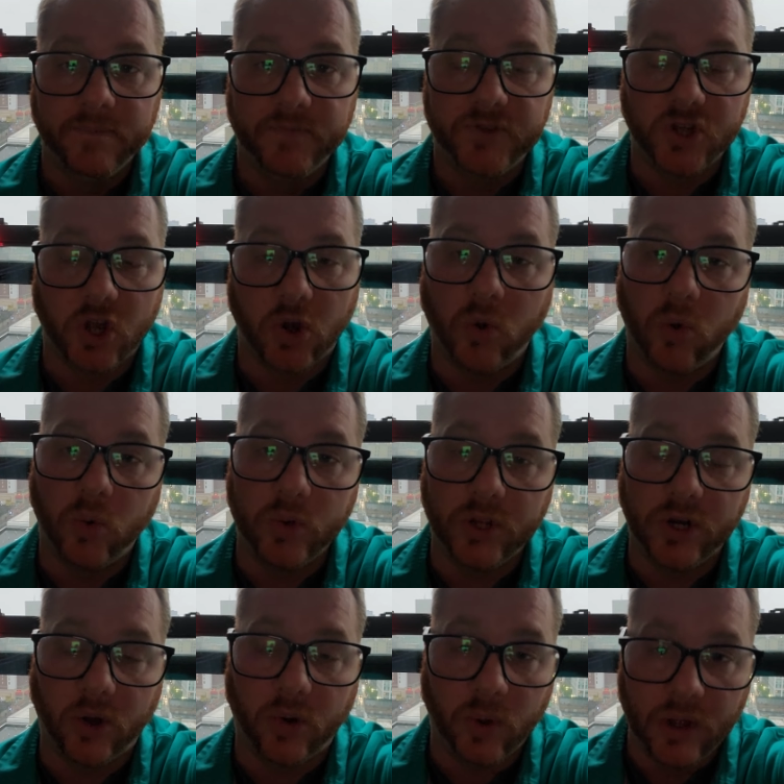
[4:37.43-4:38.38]
So,
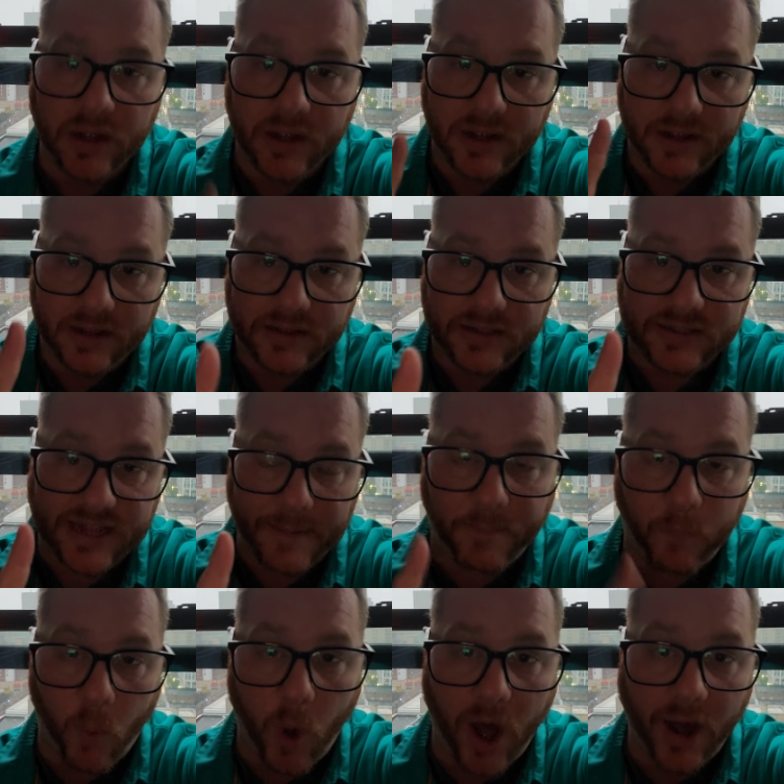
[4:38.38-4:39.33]
you know,
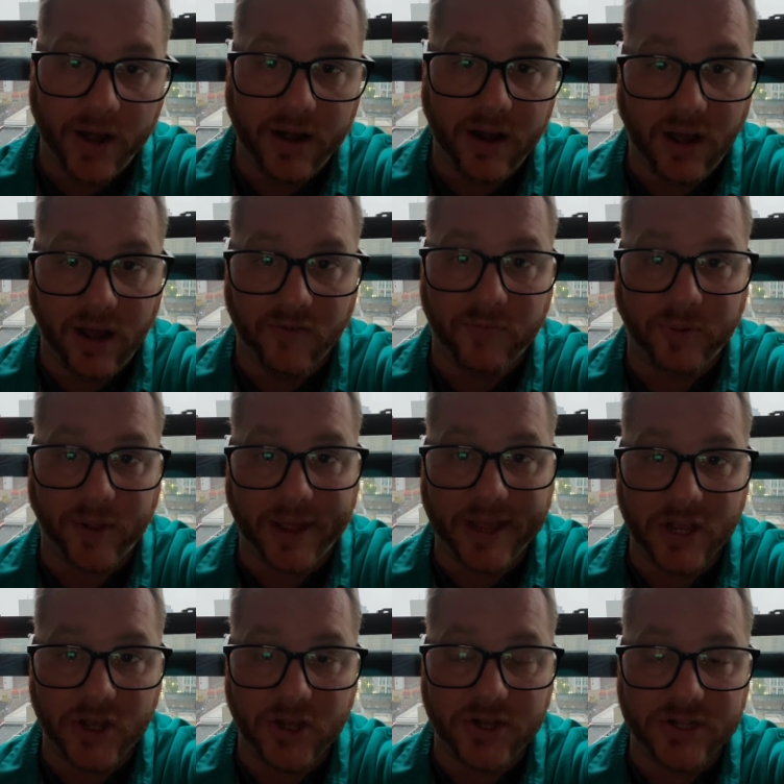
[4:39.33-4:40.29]
step one of
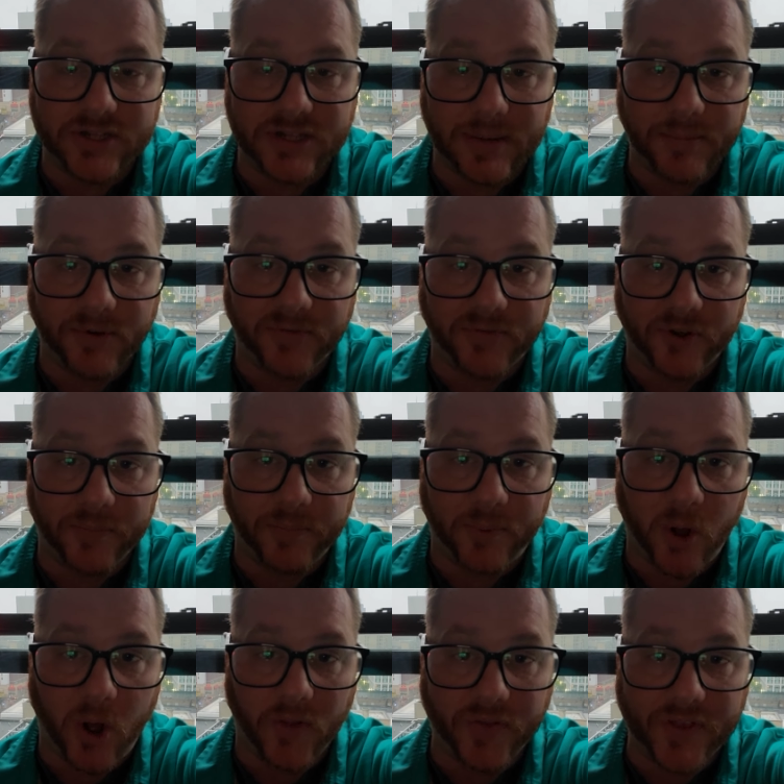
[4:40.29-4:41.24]
playing good December
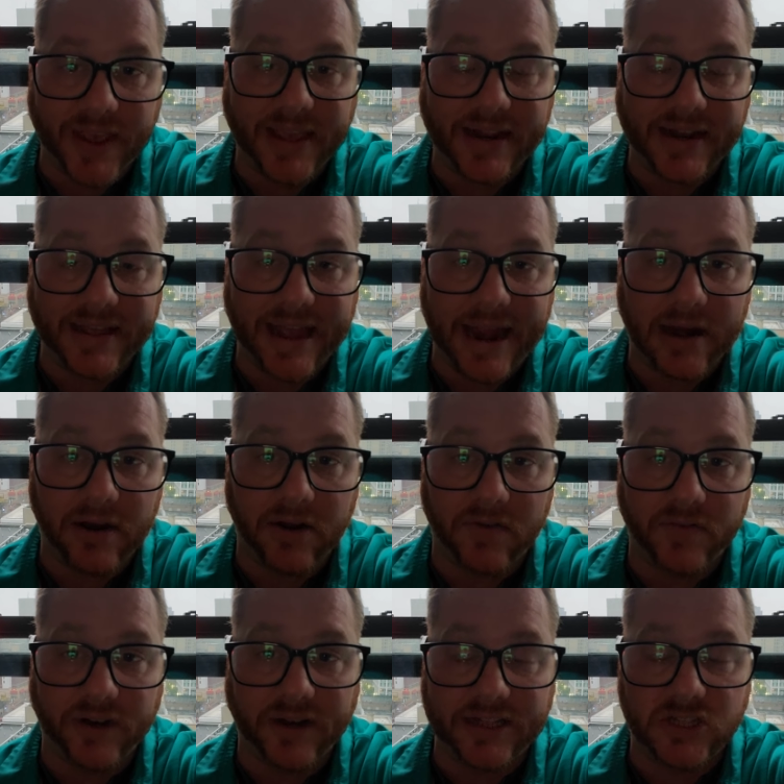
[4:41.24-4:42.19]
football taken care
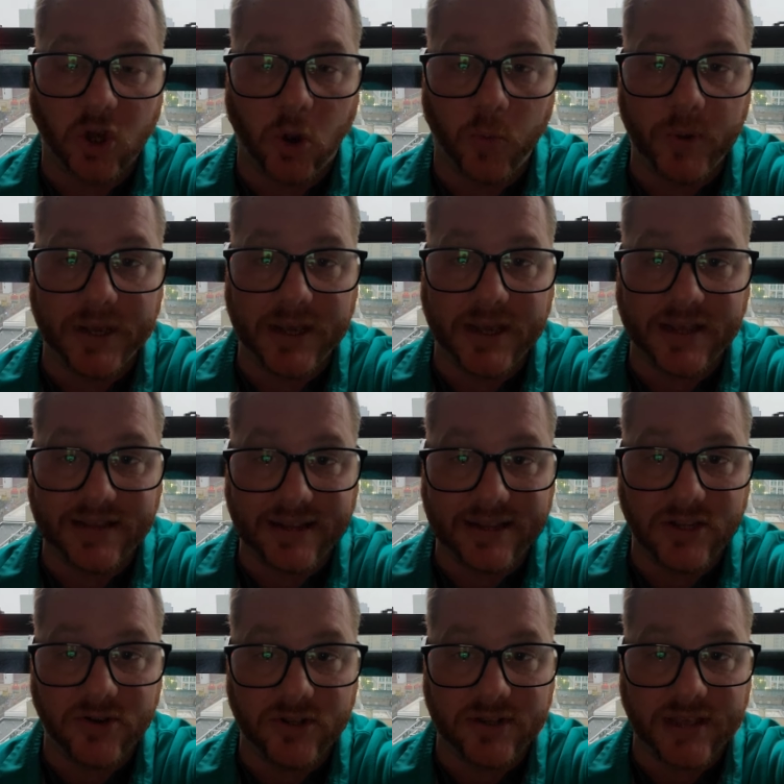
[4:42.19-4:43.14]
of, and let's hope we can
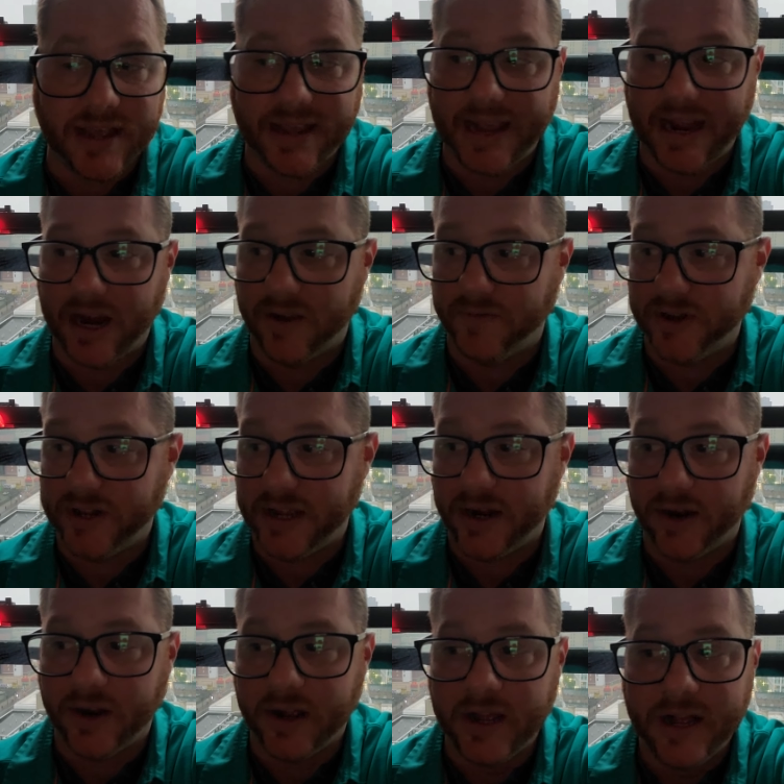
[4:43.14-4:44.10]
continue to take care of it
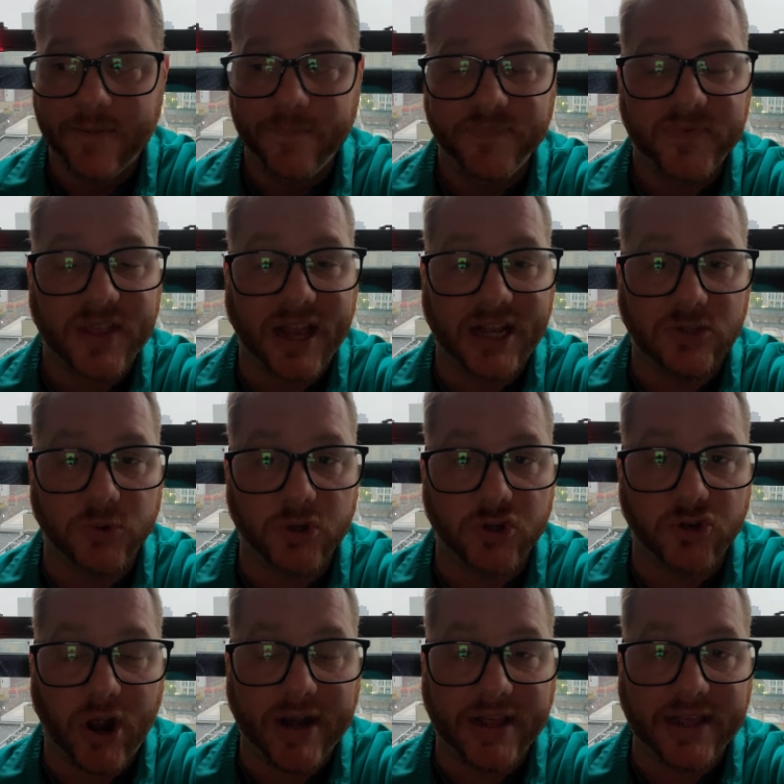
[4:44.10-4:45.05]
here as we
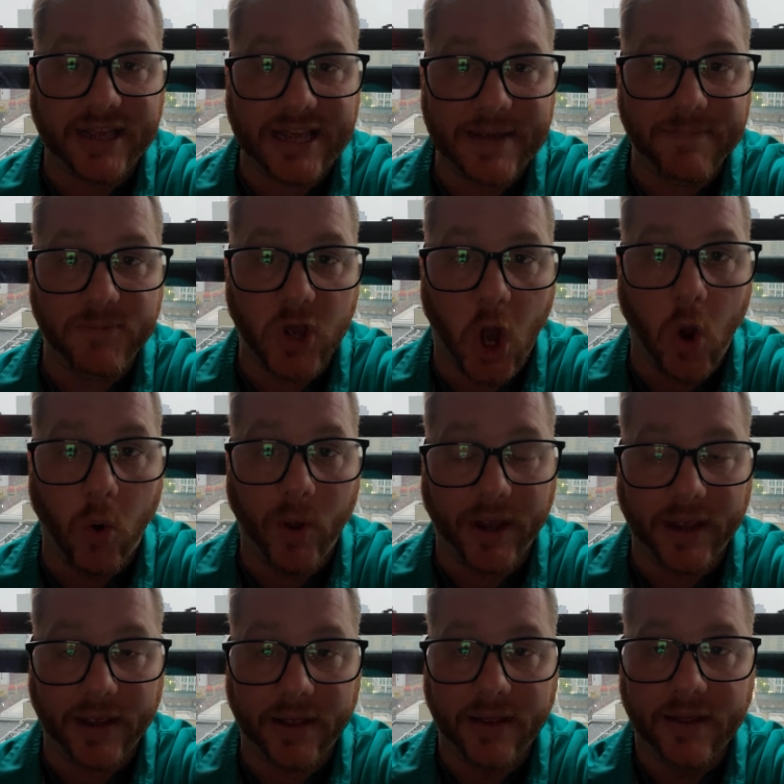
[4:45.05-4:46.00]
try to keep
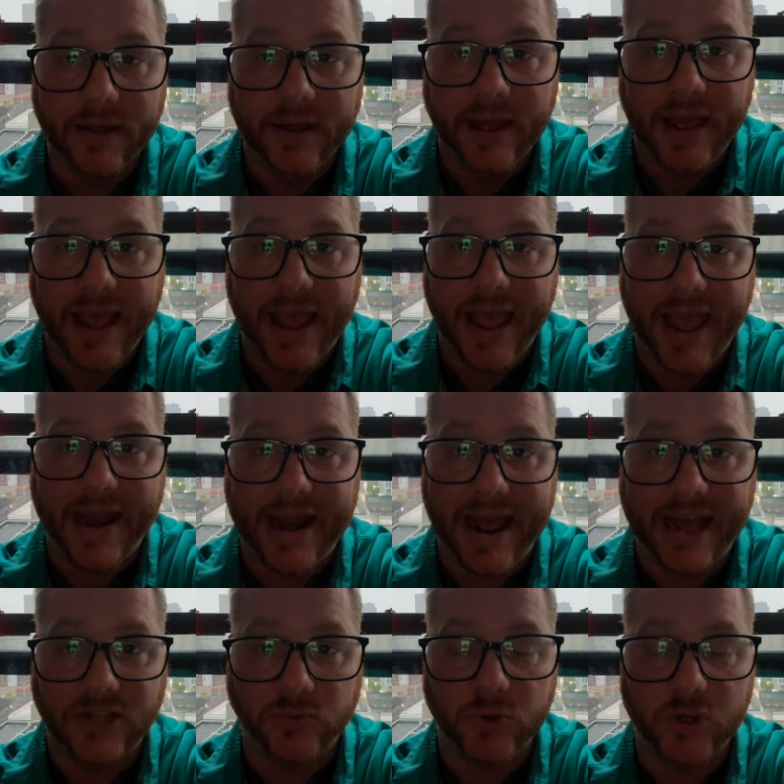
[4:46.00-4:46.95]
going and
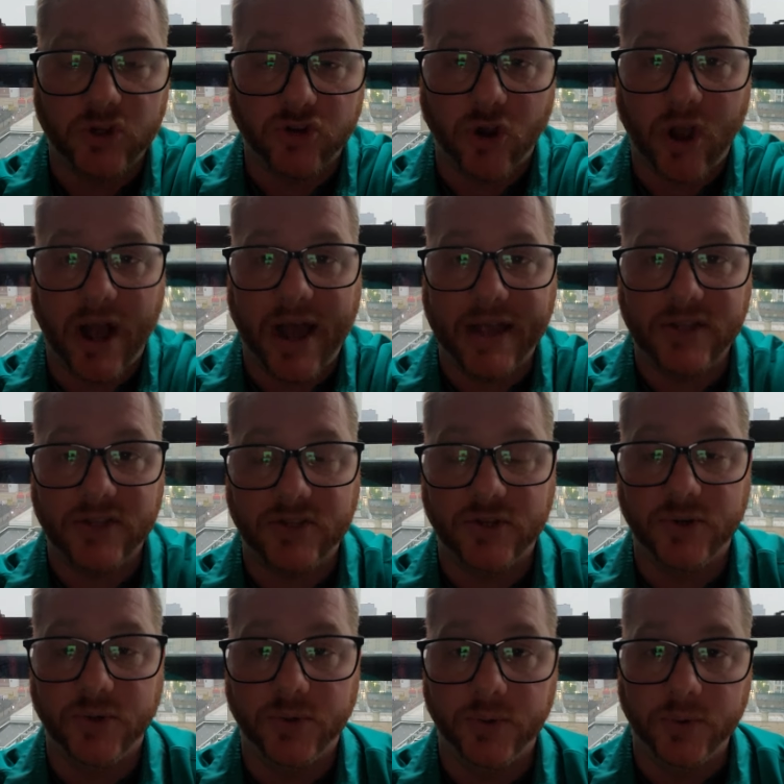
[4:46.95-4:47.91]
as we try
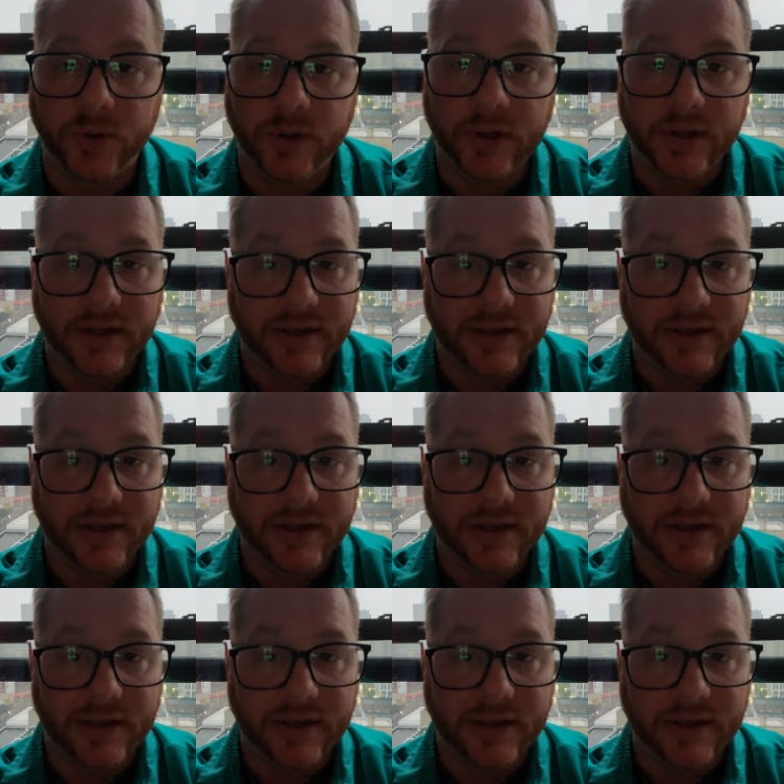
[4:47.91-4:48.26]
to